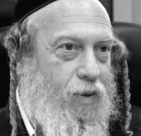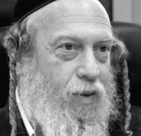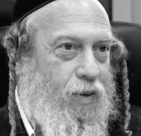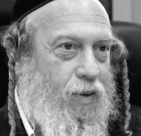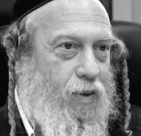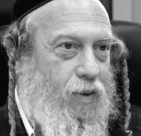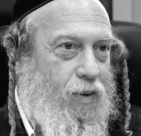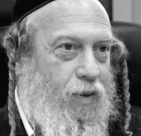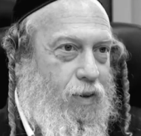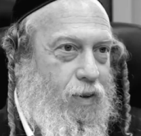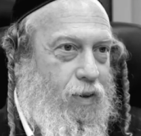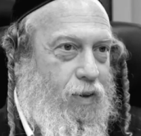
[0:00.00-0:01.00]

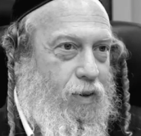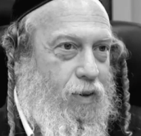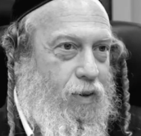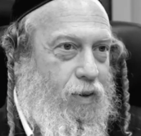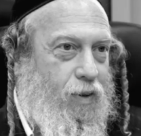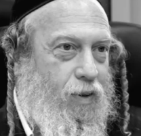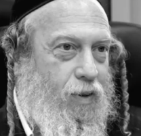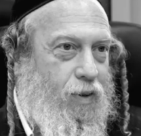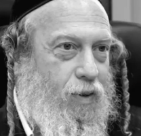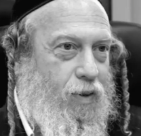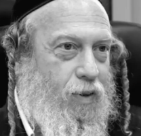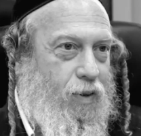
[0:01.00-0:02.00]

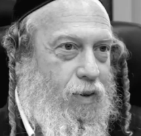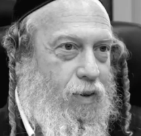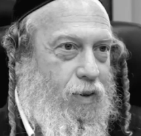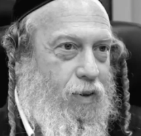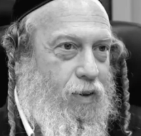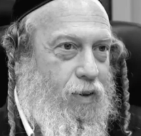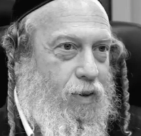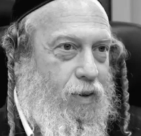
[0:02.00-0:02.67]
(silence)